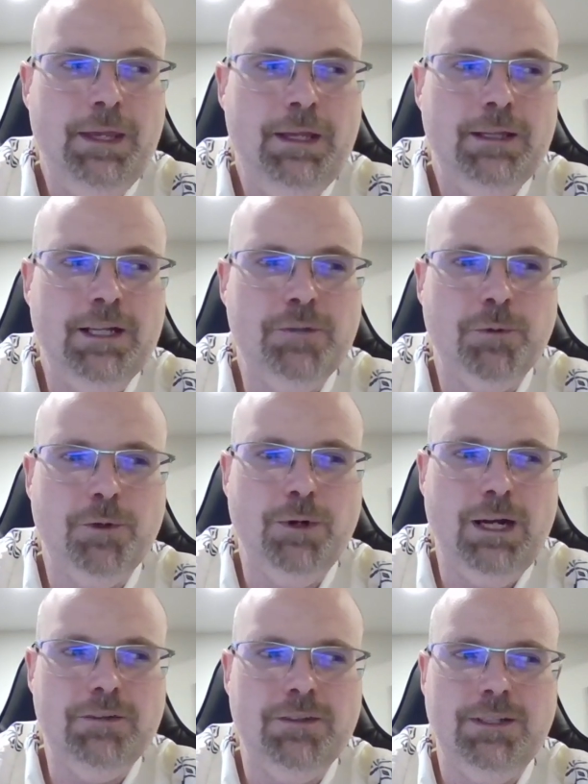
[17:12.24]
that's
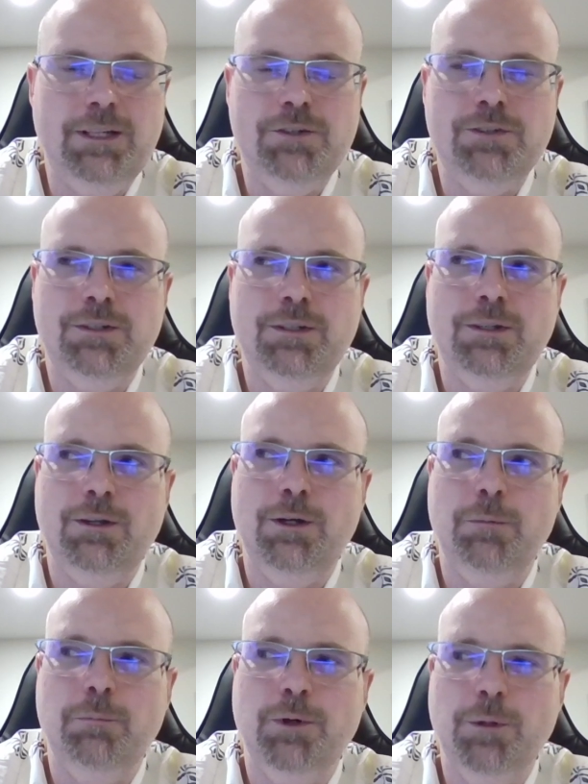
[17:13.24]
procrastination
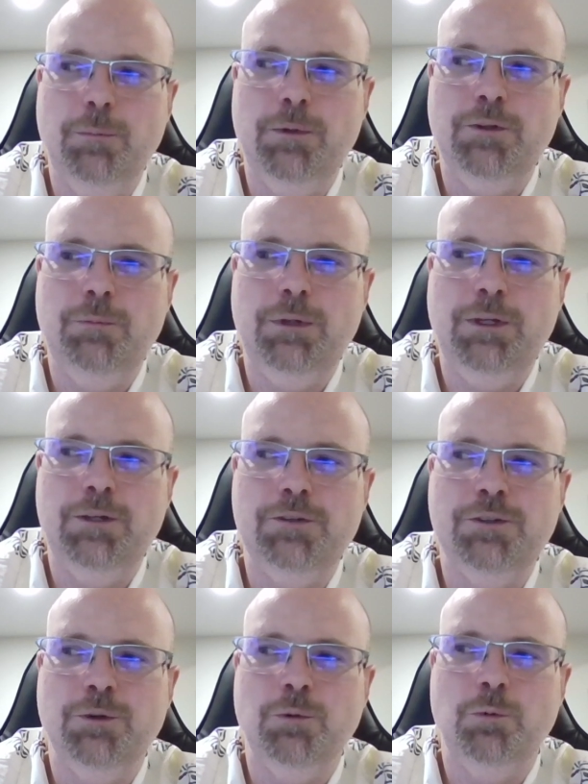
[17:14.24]
on purpose because you're